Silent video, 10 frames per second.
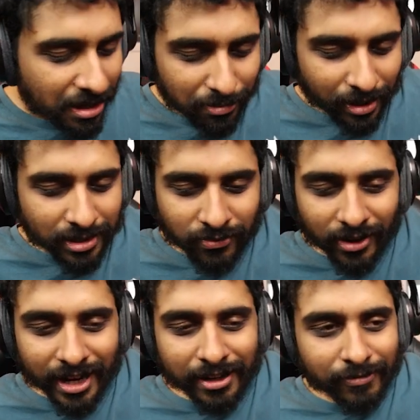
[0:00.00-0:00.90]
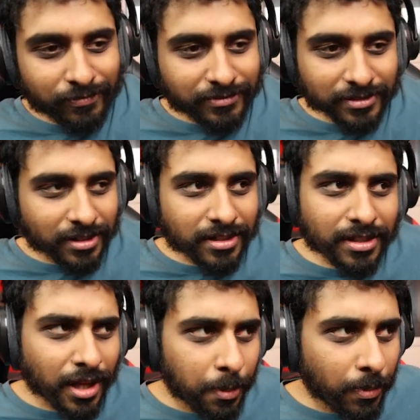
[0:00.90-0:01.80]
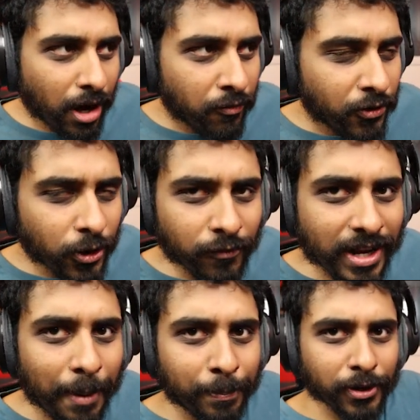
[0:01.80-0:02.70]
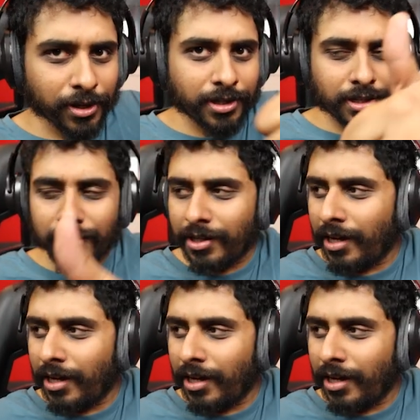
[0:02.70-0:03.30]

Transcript: But it's fine. My review of that book,